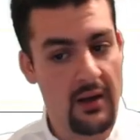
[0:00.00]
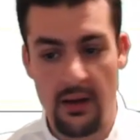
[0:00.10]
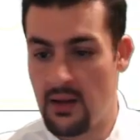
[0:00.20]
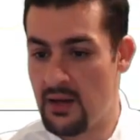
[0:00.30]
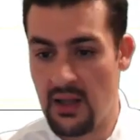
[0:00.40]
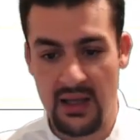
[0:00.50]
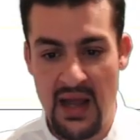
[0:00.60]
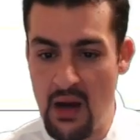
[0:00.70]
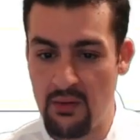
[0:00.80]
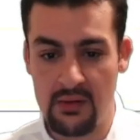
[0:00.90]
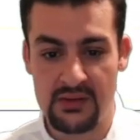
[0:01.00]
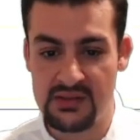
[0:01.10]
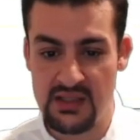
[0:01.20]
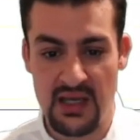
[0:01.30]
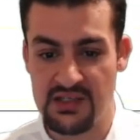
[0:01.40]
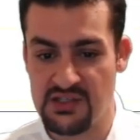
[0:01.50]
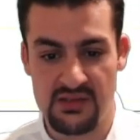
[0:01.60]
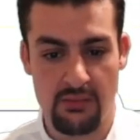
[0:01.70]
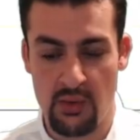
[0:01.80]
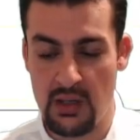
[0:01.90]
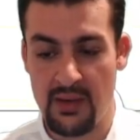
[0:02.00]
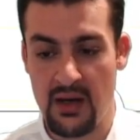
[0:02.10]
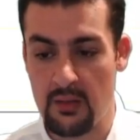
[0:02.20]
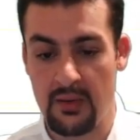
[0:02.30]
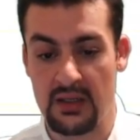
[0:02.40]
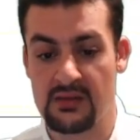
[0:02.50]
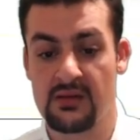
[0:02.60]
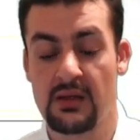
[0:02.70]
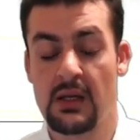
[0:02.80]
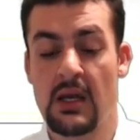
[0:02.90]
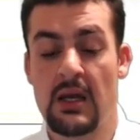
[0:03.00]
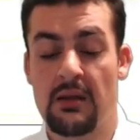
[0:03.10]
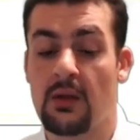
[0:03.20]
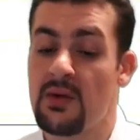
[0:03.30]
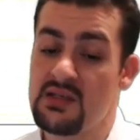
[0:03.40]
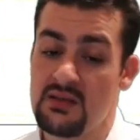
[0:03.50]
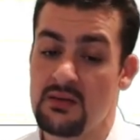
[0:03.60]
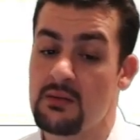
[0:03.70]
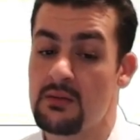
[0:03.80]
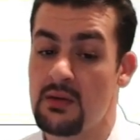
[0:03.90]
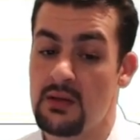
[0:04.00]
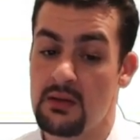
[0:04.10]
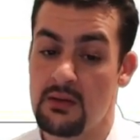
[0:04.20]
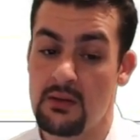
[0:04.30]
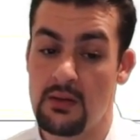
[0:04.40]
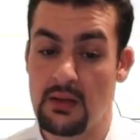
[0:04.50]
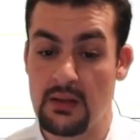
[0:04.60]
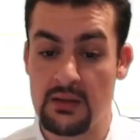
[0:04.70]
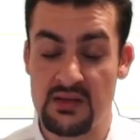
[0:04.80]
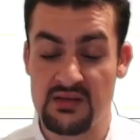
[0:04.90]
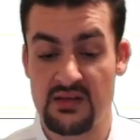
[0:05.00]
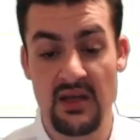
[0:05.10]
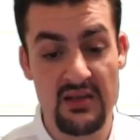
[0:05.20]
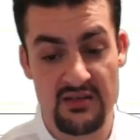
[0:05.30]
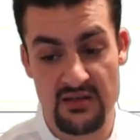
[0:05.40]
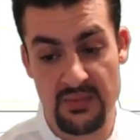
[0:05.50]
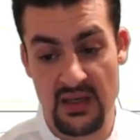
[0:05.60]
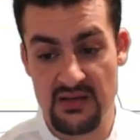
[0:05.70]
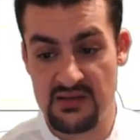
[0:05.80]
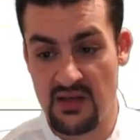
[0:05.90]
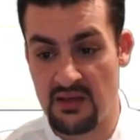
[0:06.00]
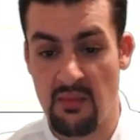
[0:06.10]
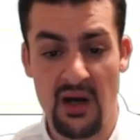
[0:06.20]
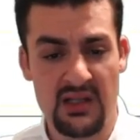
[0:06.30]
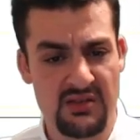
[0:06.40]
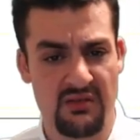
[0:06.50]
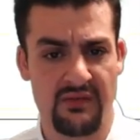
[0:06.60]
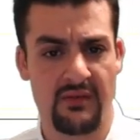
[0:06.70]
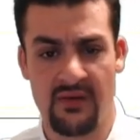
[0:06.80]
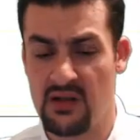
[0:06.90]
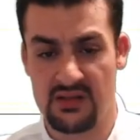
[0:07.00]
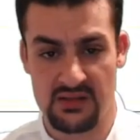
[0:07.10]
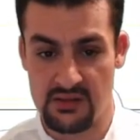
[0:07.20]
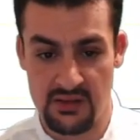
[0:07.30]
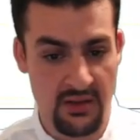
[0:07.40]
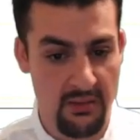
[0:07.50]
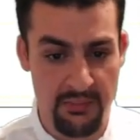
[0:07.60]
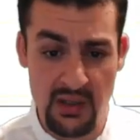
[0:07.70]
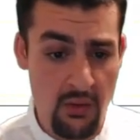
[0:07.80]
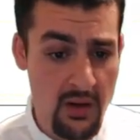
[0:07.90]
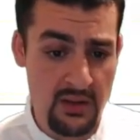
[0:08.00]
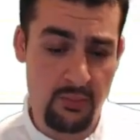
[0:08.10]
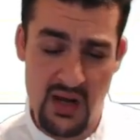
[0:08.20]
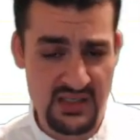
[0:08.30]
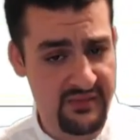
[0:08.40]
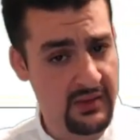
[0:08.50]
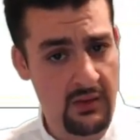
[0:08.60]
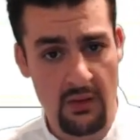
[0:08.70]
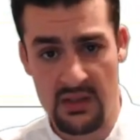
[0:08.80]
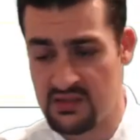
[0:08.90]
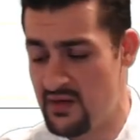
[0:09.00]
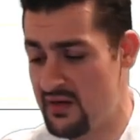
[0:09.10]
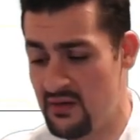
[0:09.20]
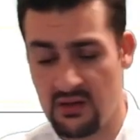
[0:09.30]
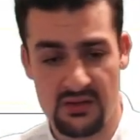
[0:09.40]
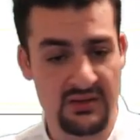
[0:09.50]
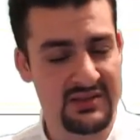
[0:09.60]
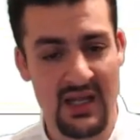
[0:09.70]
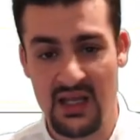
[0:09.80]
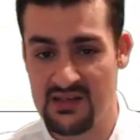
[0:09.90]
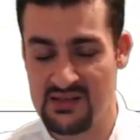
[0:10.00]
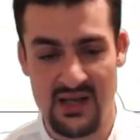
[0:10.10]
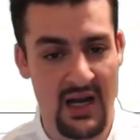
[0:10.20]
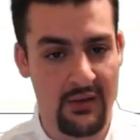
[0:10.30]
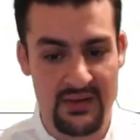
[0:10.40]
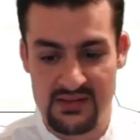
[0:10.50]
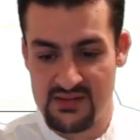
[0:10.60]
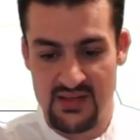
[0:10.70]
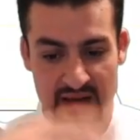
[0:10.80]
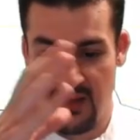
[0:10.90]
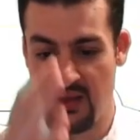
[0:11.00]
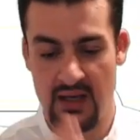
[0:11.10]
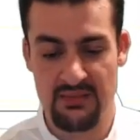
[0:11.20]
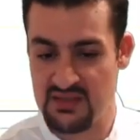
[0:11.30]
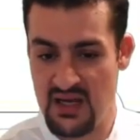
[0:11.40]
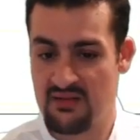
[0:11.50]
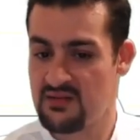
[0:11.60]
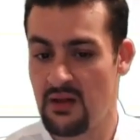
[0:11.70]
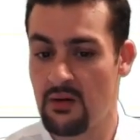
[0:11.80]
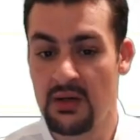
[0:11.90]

In like an hour, you see that it just went up $100. The reason this is because the market's so volatile. You know, Bitcoin, the price of Bitcoin is very volatile. It's not like a stock where it's steady, it comes down slow.